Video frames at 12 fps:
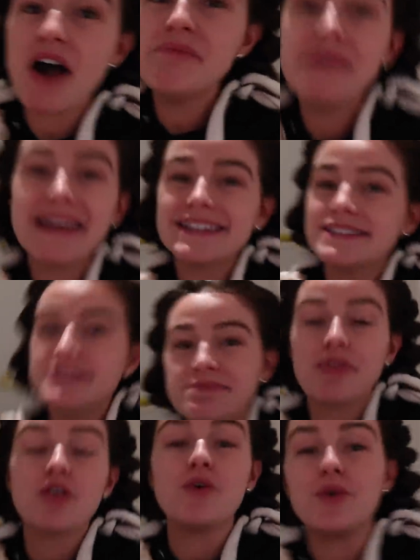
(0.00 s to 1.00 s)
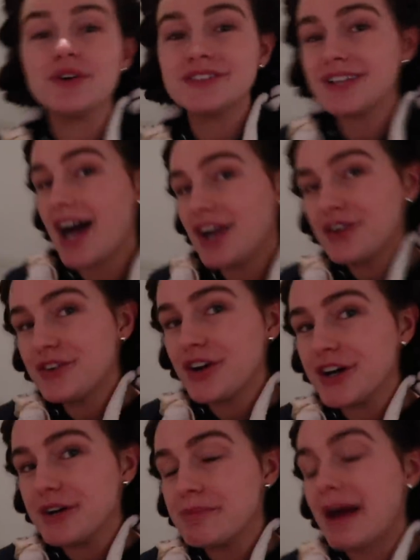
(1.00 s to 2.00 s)
mixed thoughts. I don't
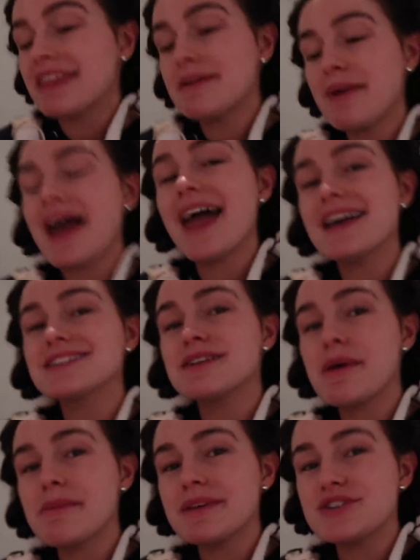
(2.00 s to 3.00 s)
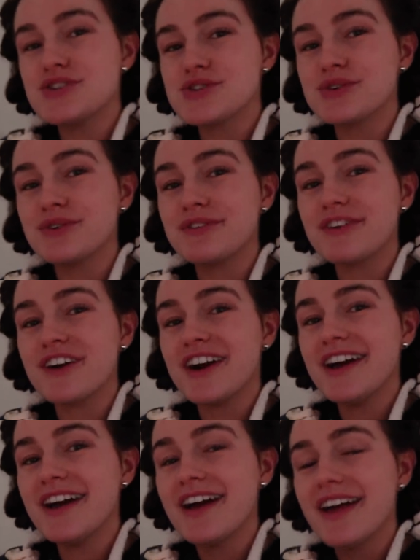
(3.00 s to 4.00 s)
know. I think my hair's going to be a bit too short for
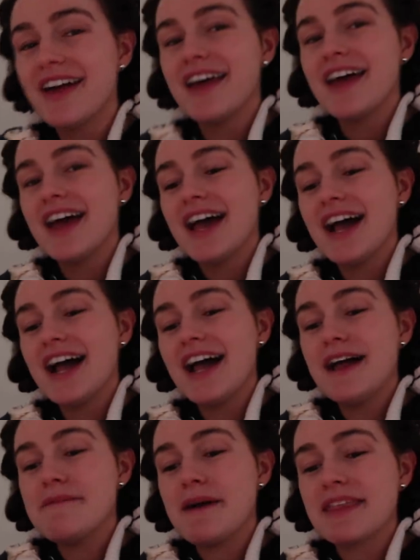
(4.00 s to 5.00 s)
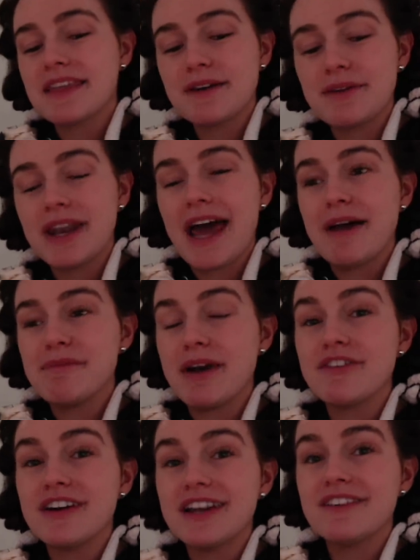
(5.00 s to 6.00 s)
it. Um, I think when I had my
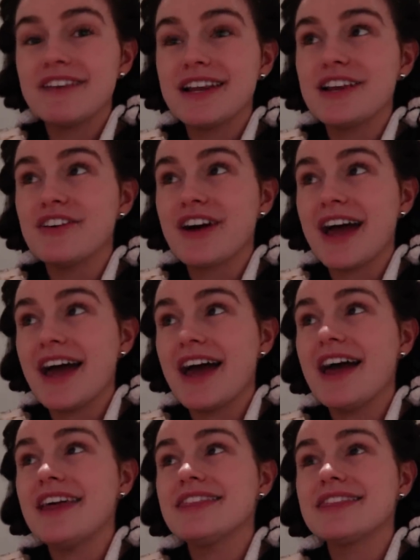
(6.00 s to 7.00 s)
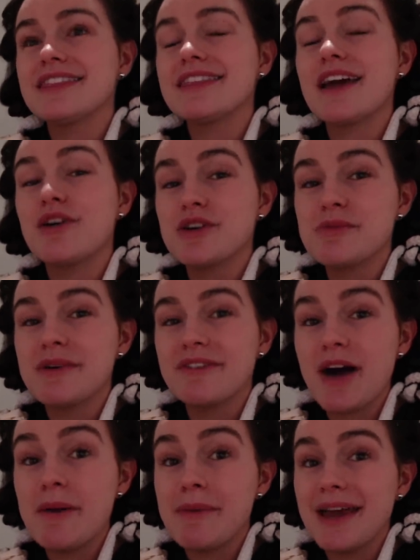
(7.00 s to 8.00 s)
really, really long hair, it would have
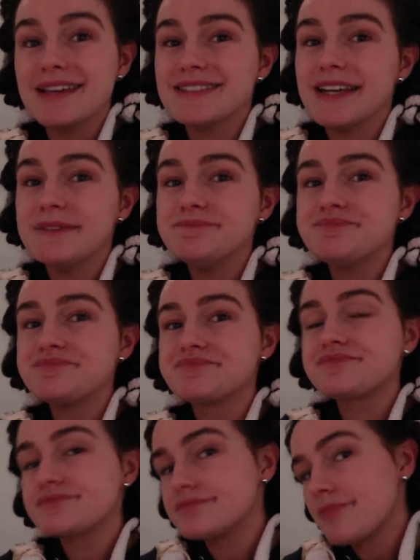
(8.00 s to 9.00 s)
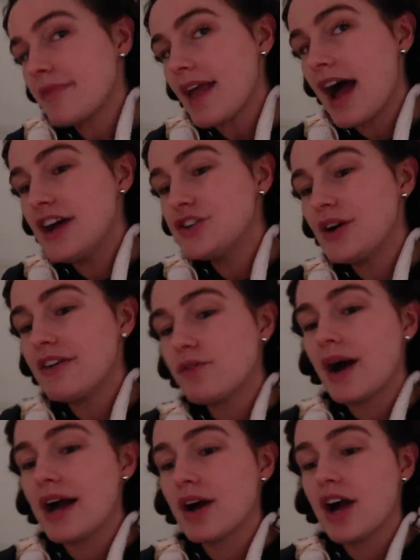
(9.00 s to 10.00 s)
been amazing. I do have
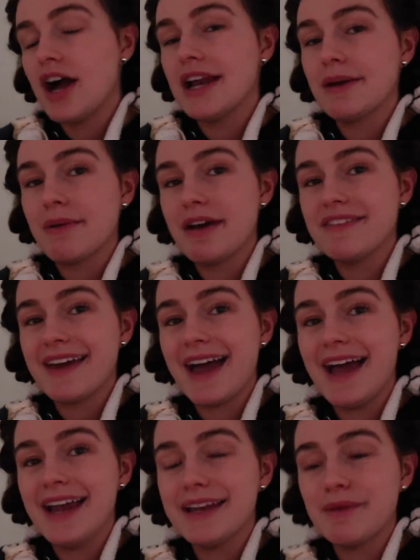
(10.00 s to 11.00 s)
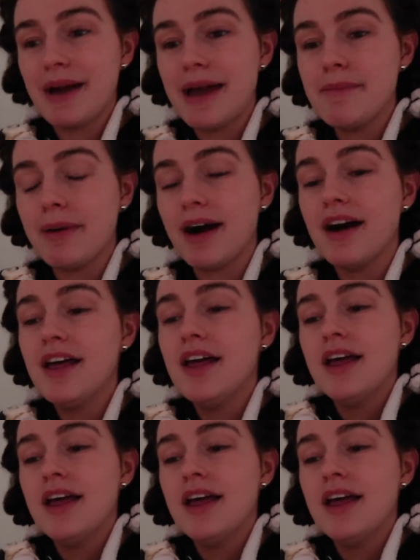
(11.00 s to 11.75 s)
quite curly, wavy hair anyway, but